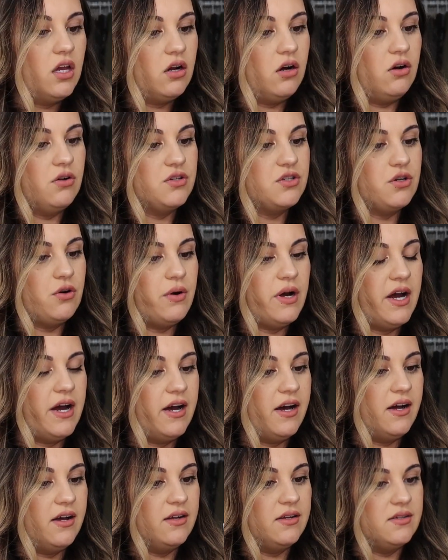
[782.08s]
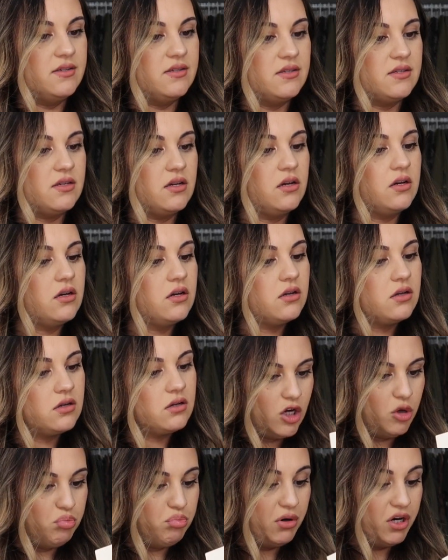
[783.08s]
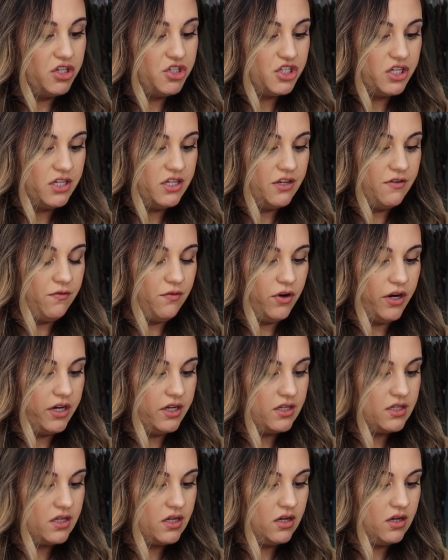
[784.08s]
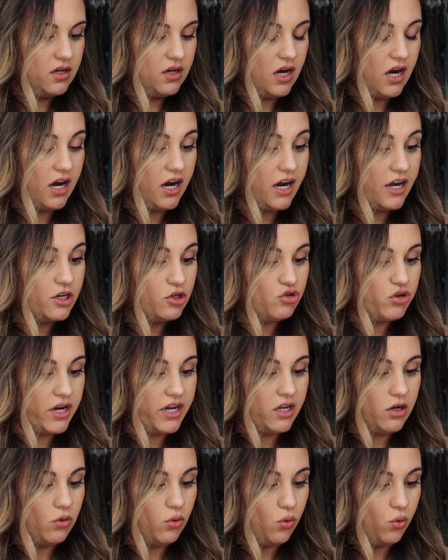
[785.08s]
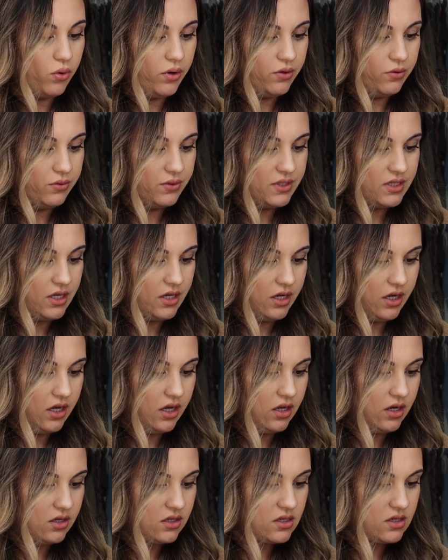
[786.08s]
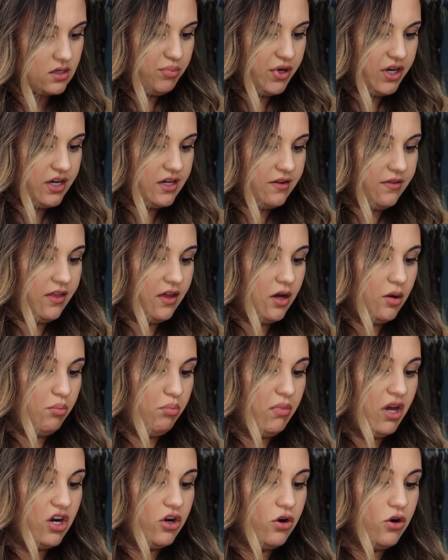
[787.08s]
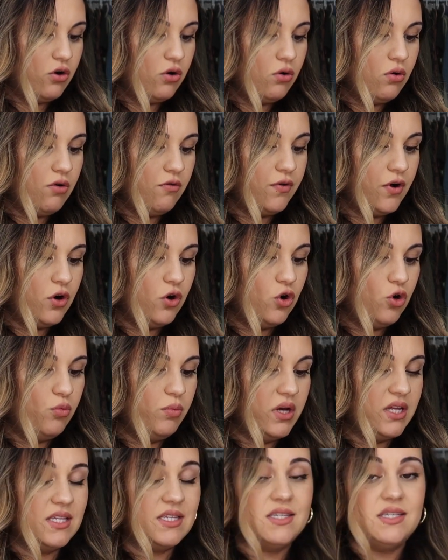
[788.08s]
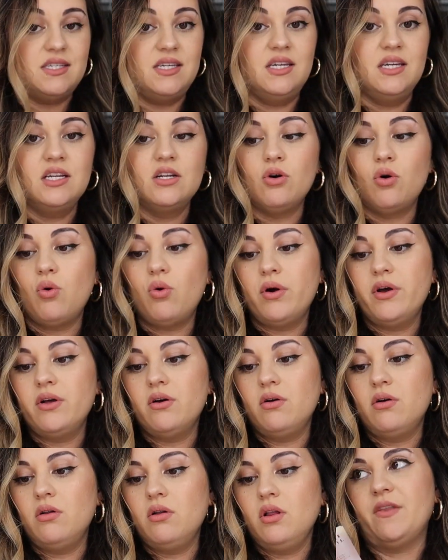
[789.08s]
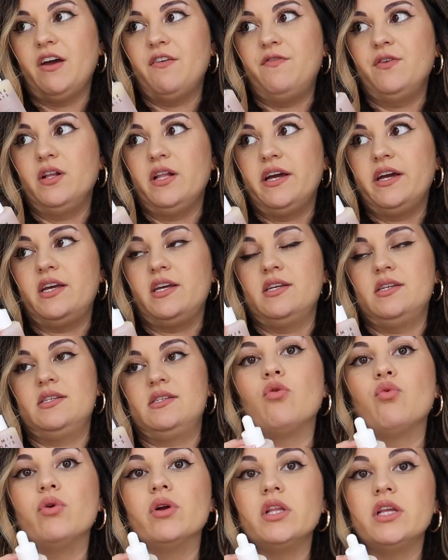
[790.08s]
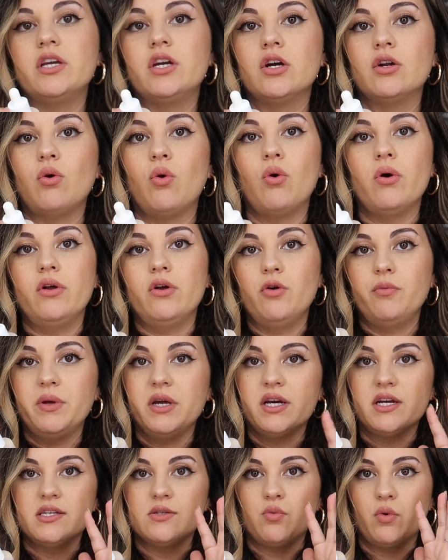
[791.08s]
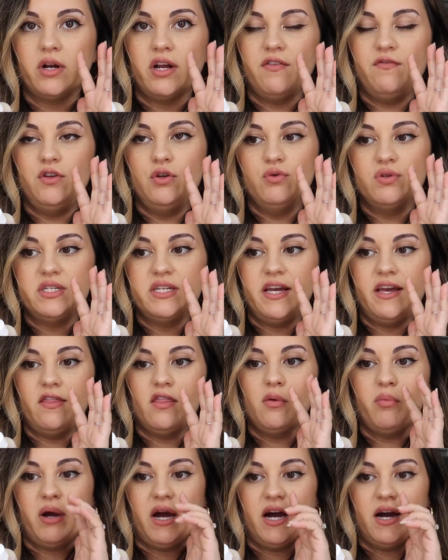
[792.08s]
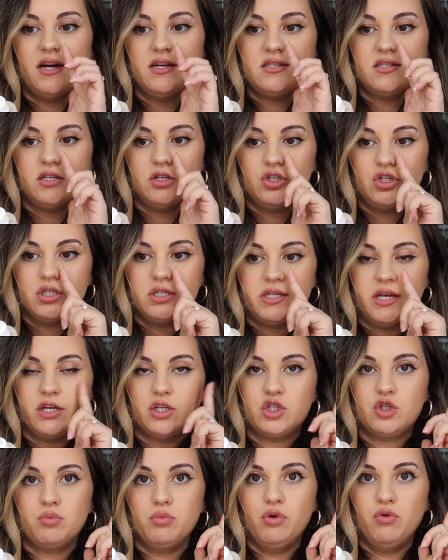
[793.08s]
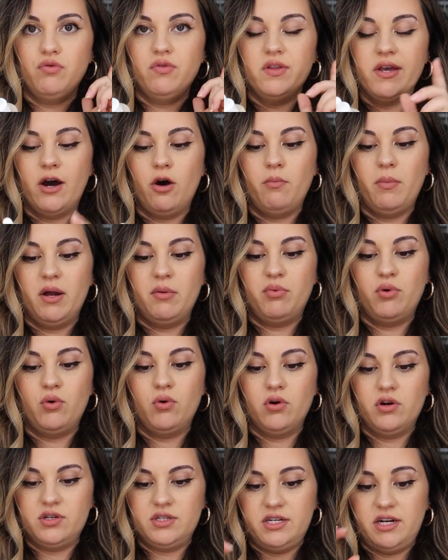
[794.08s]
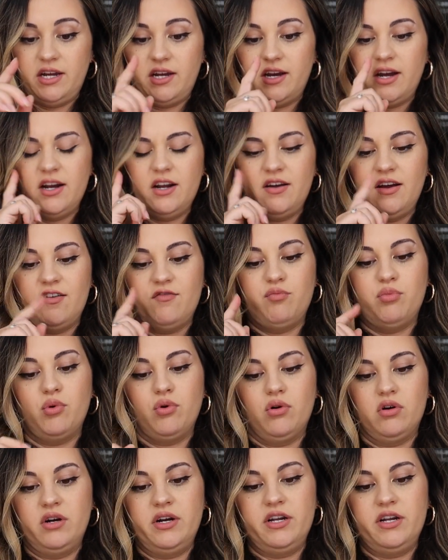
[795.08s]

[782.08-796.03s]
also has a bunch of different hydrating oils in it, but the Meadow Foam Seed Oil I feel like is a really good oil because when I've used it in the past, it just like smoothed out my pores, and I kind of have pore